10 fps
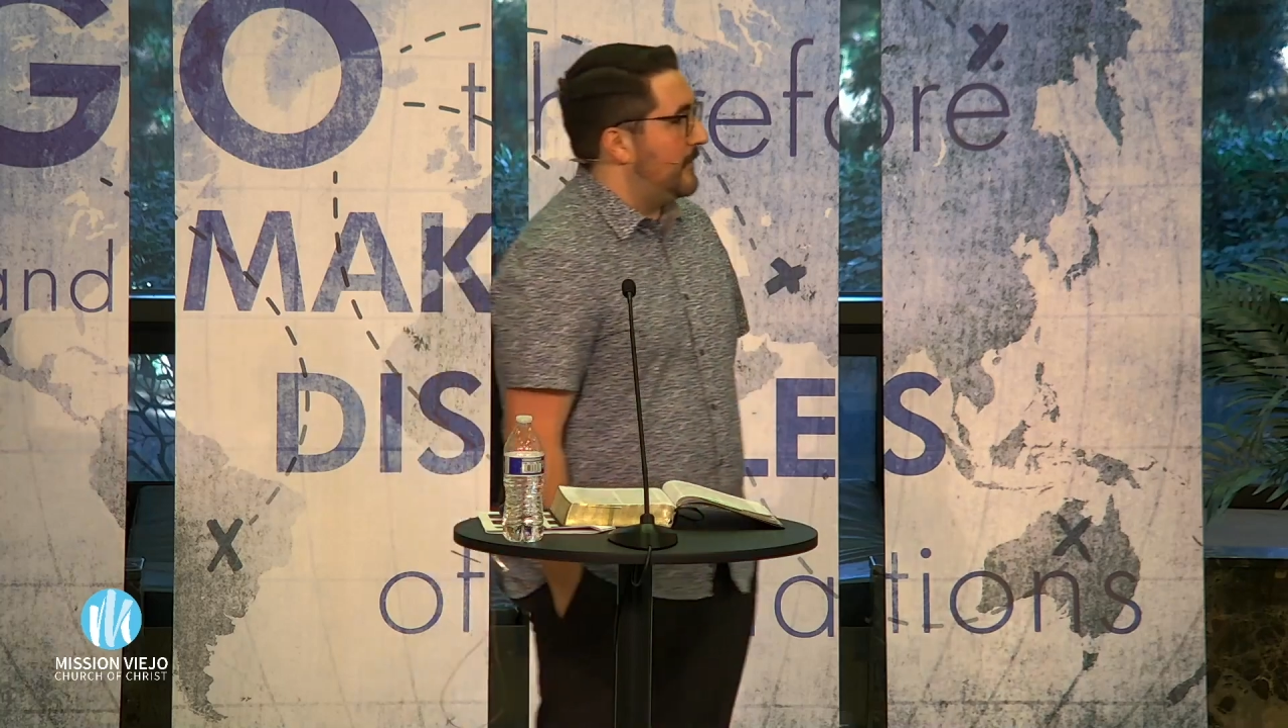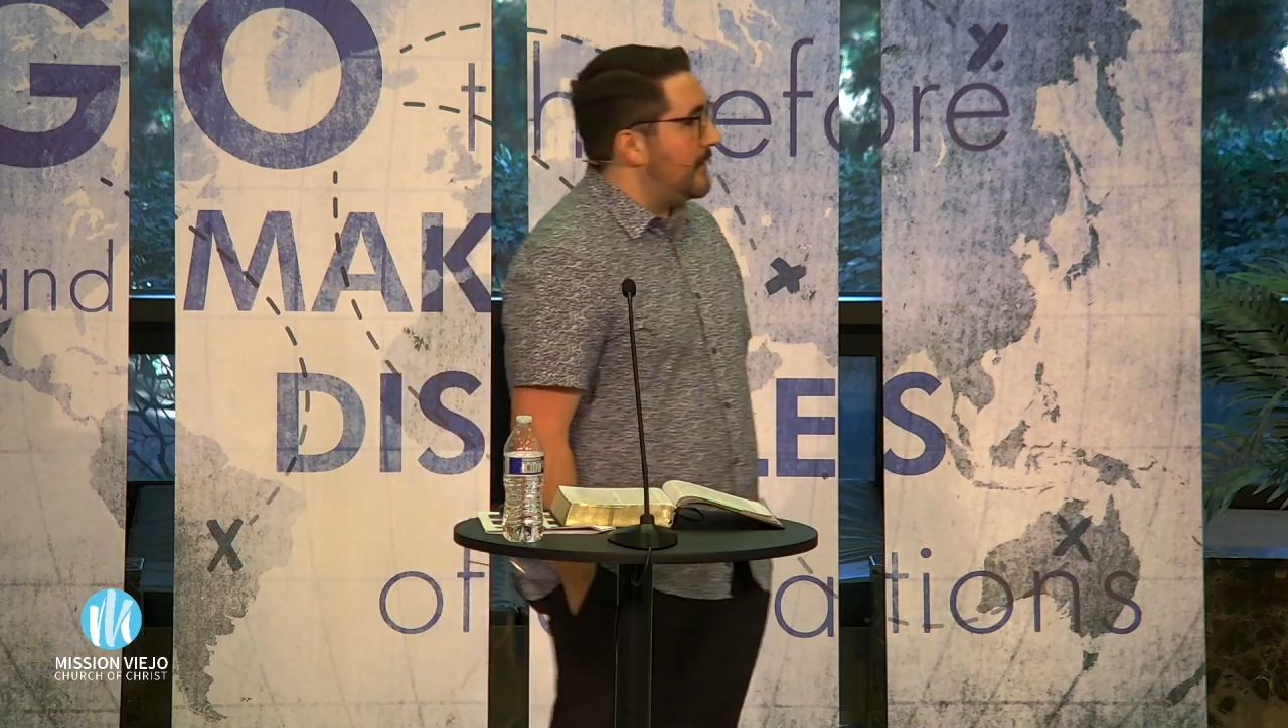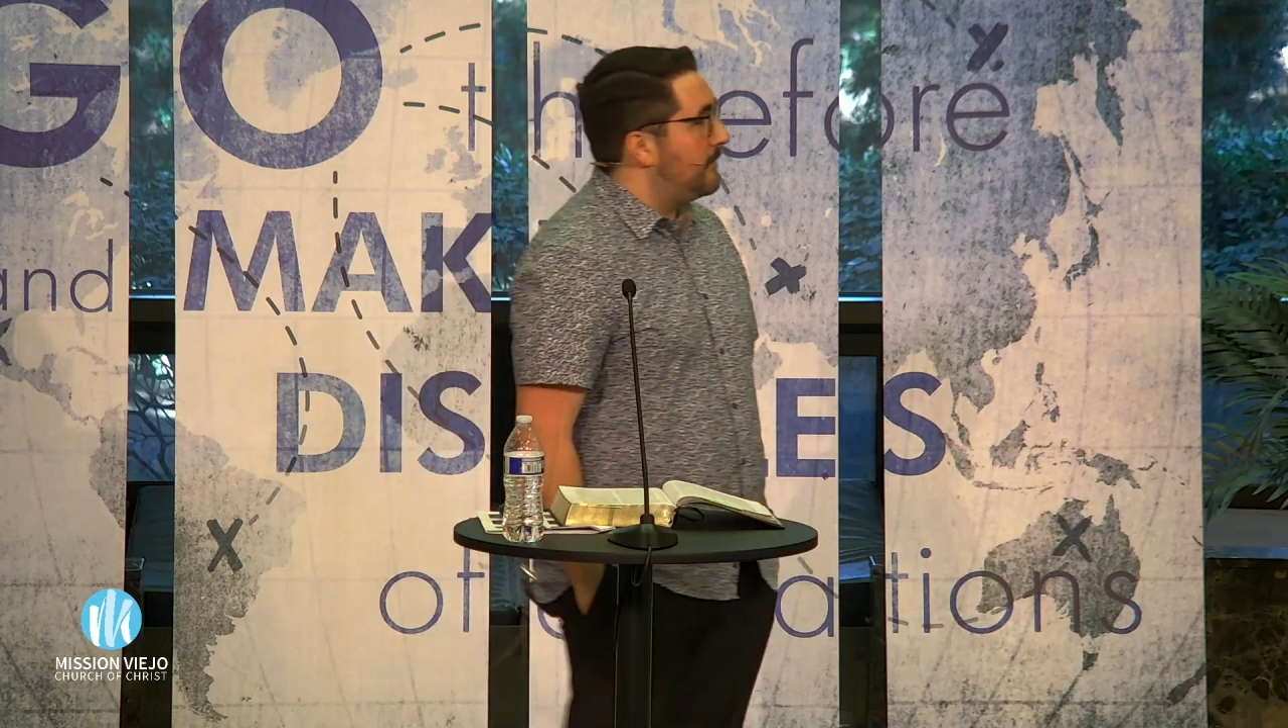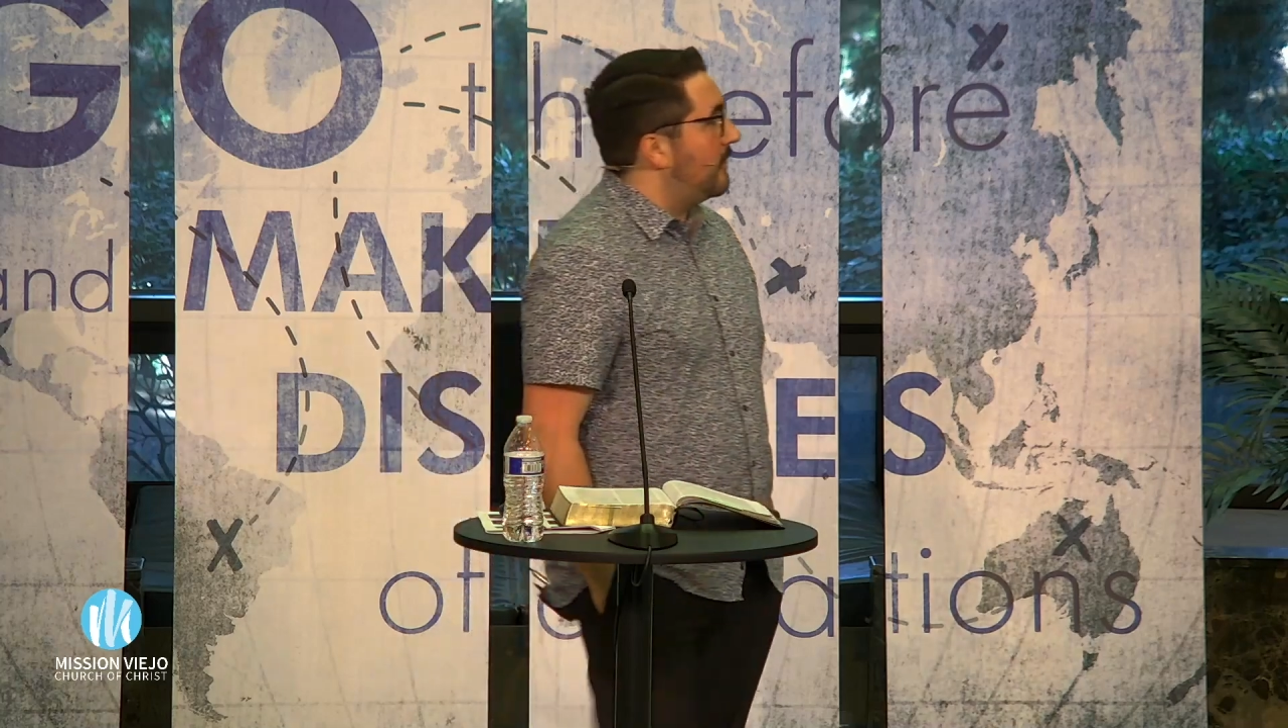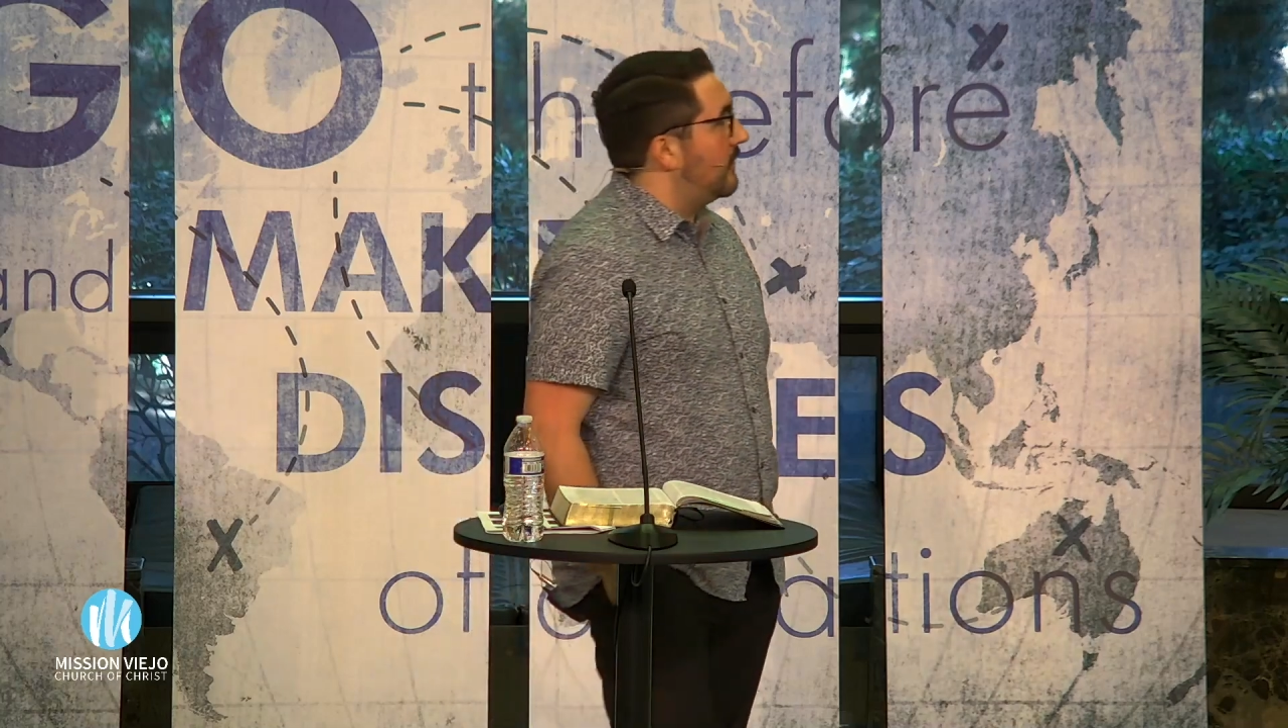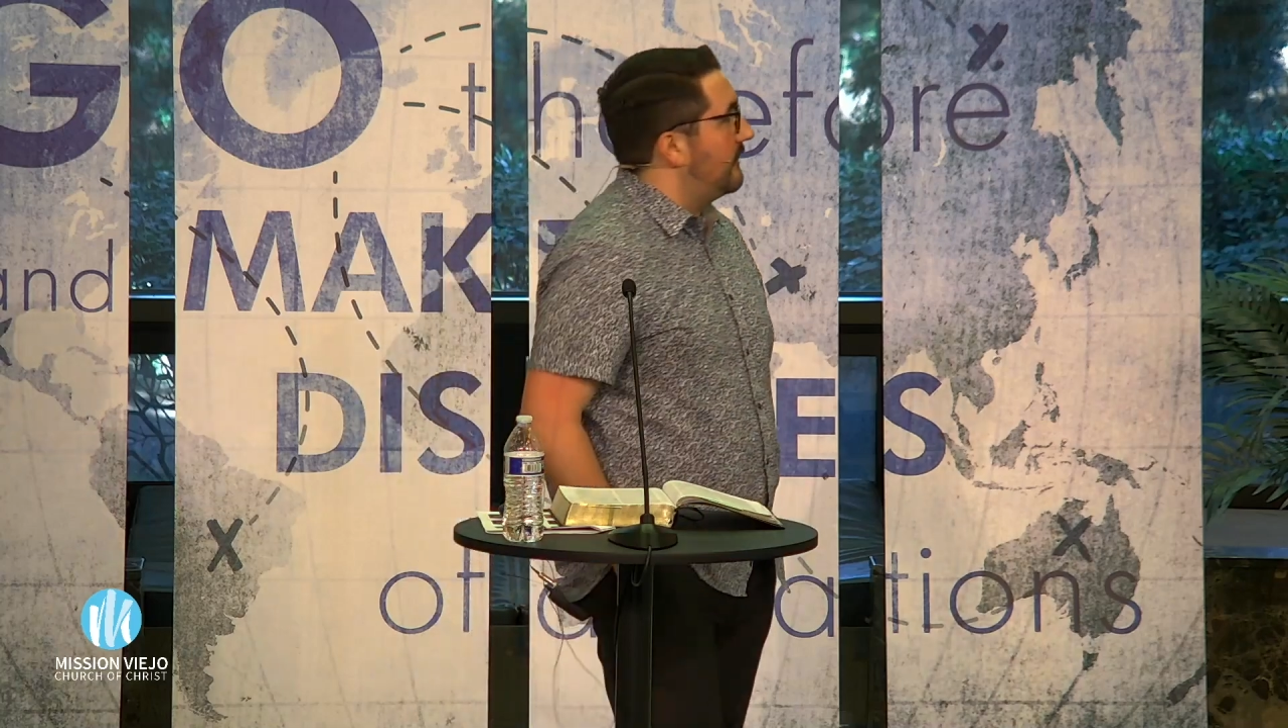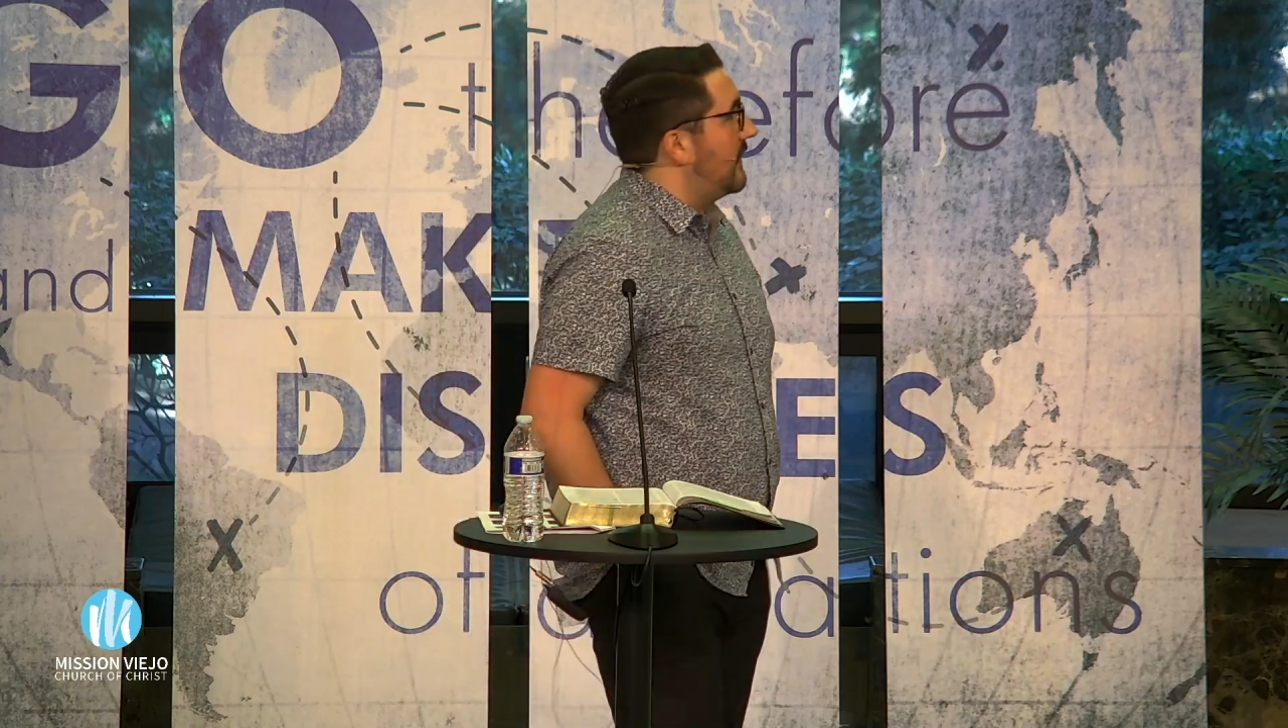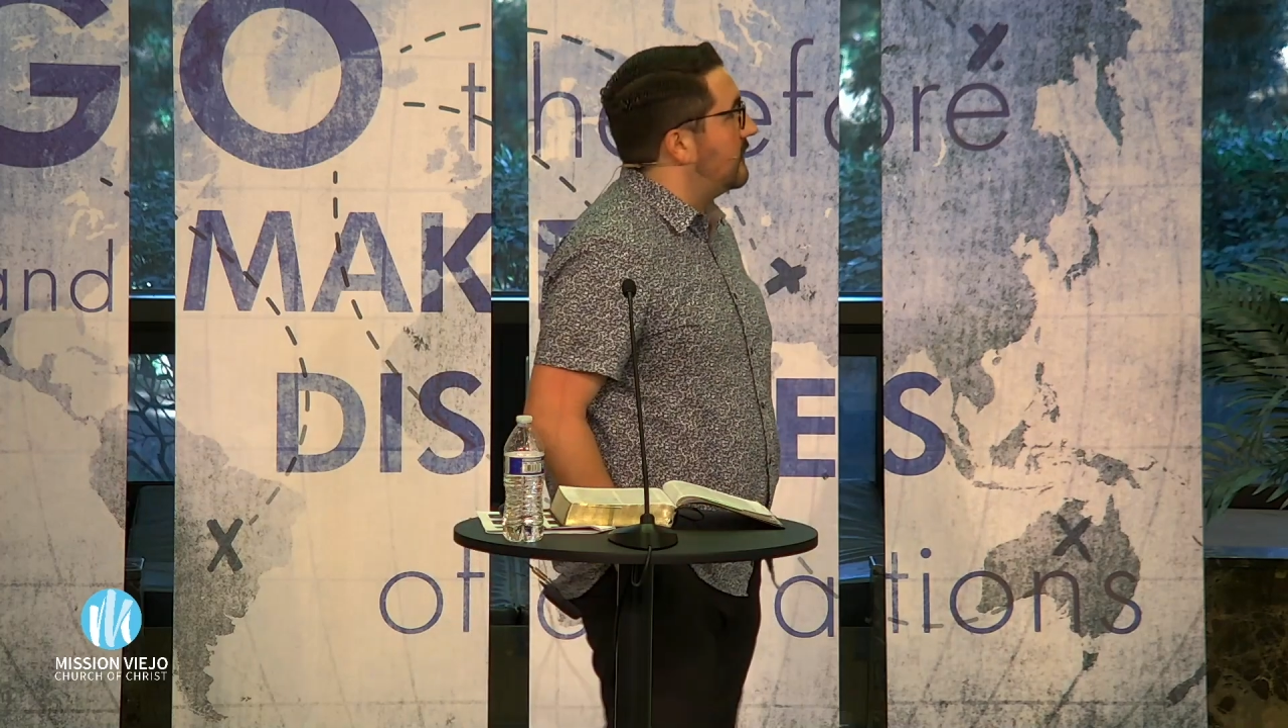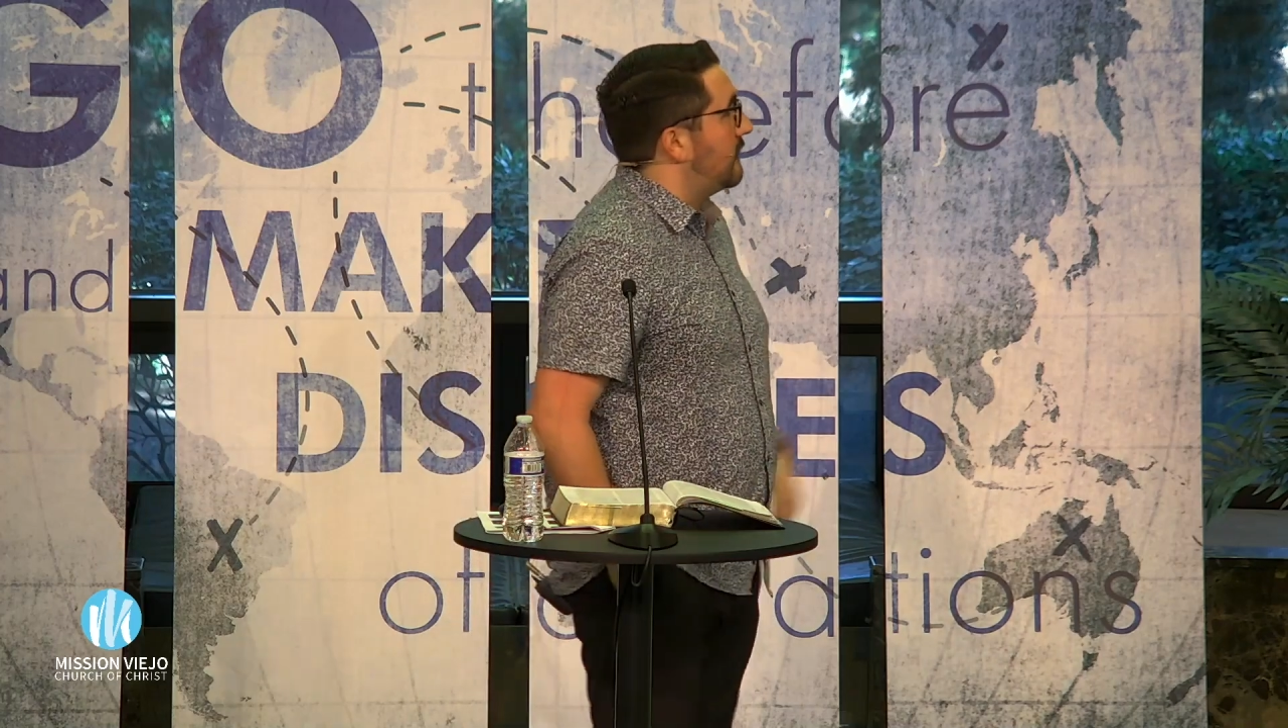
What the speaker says: The people of